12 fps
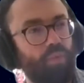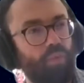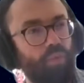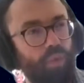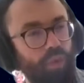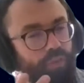
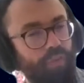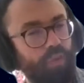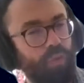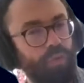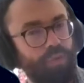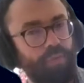we
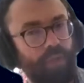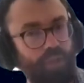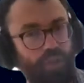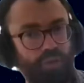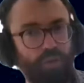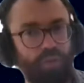also want to make
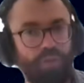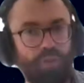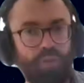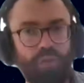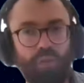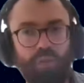sure that you
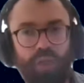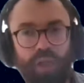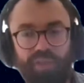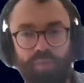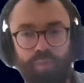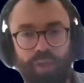can all
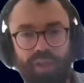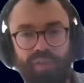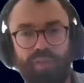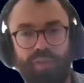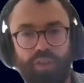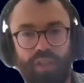learn from one
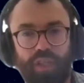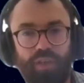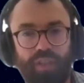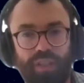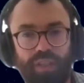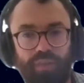another and share
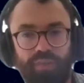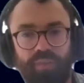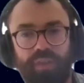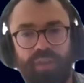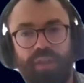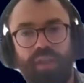
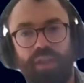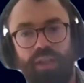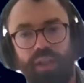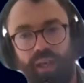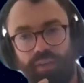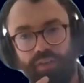ideas.
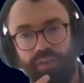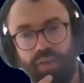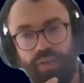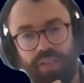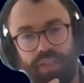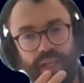And
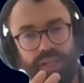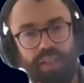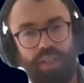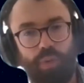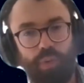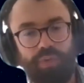so to that
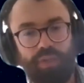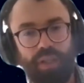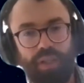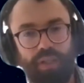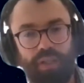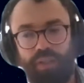end, what we've
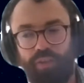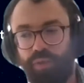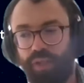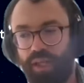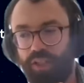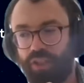done is
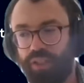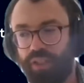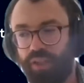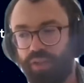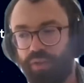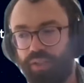we actually
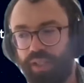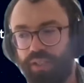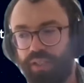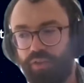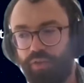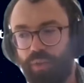are
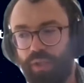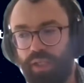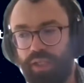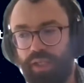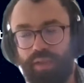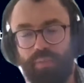creating as
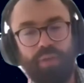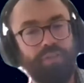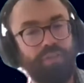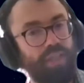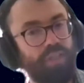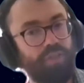well a
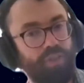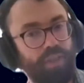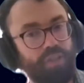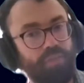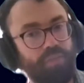presentation session.